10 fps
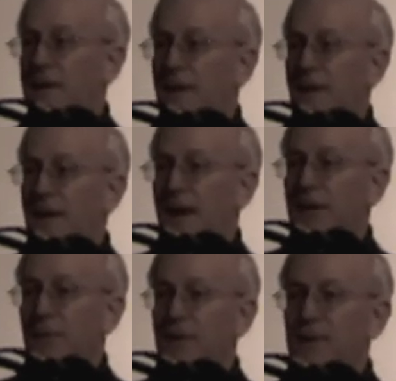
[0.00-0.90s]

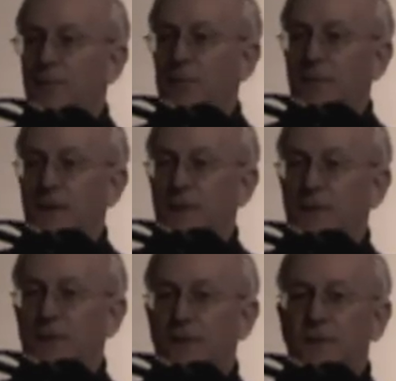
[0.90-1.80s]
on the wrist
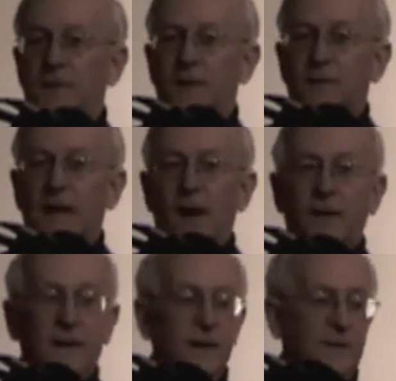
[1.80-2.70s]
sort of sticks
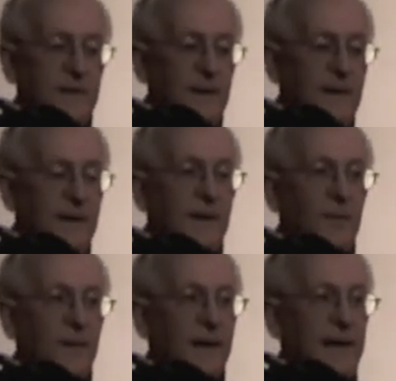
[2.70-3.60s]
out, and it's
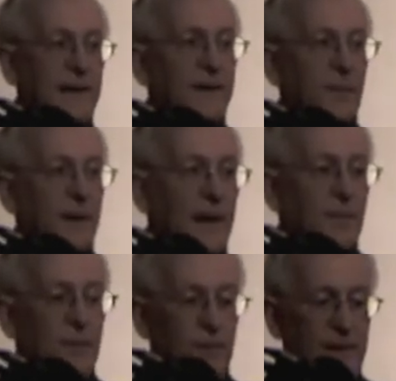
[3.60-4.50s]
when they eat their
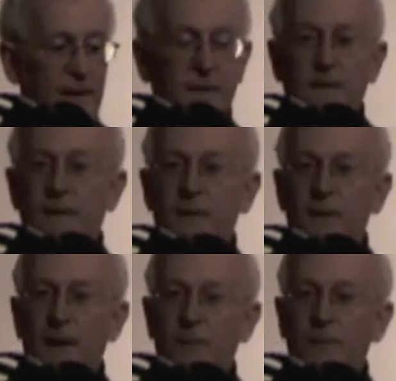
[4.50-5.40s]
bamboo, the
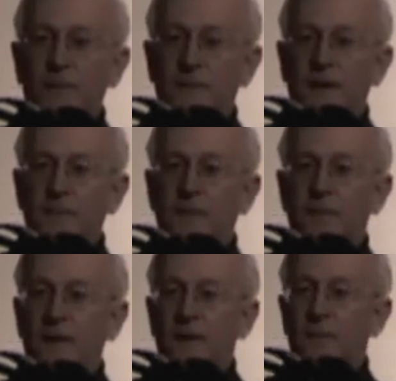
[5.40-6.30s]
bamboo is stuck
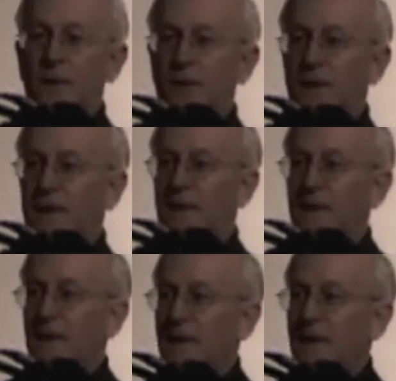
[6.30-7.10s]
between the bone and